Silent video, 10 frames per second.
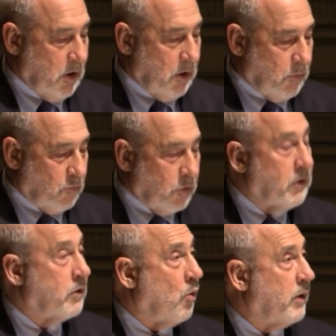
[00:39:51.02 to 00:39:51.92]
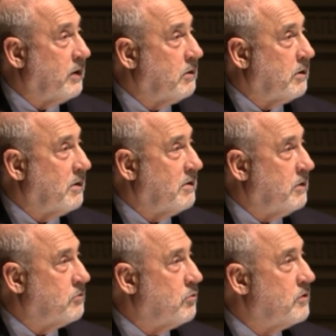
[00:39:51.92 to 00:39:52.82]
but really going
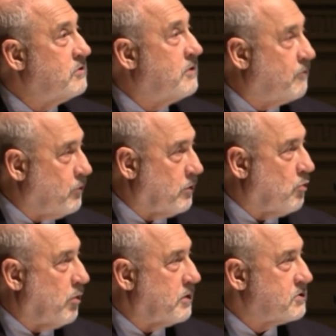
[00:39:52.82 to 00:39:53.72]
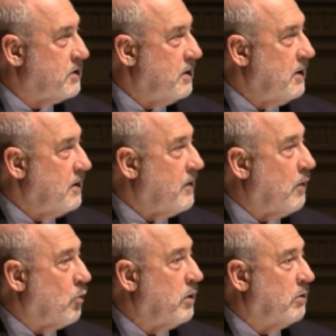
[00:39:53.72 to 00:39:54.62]
into the different course that
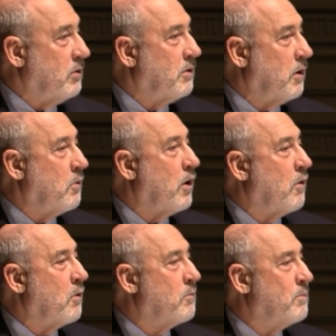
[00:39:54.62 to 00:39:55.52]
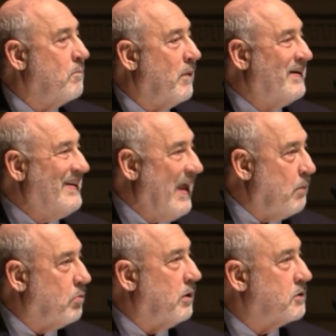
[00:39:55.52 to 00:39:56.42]
will
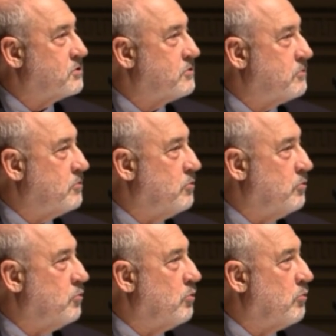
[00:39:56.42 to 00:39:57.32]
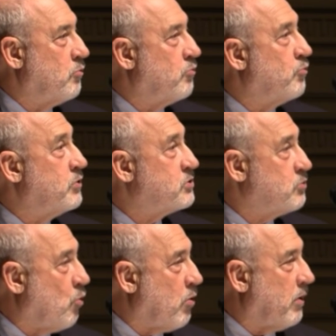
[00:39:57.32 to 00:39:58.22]
enable us to
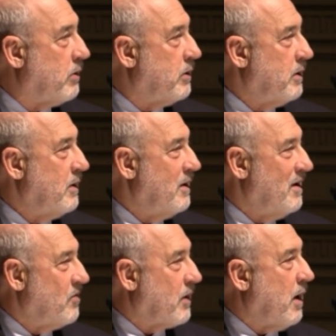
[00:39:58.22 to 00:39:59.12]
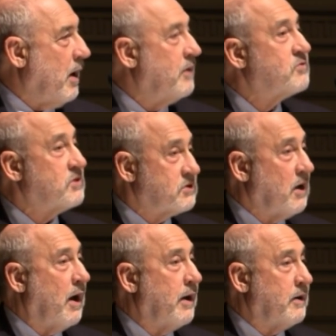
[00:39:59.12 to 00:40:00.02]
restore the kind of
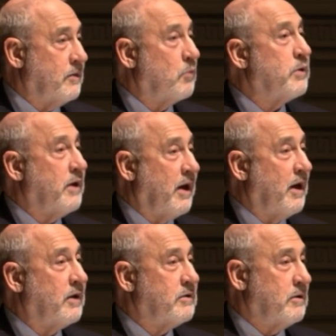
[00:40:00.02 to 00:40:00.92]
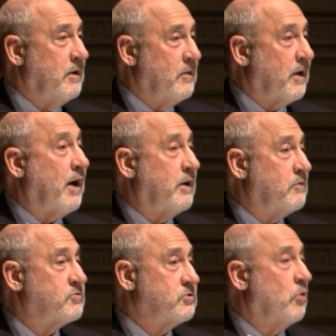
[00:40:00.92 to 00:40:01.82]
society that we had, the kind
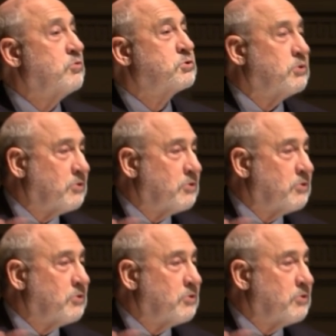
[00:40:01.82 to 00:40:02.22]
of social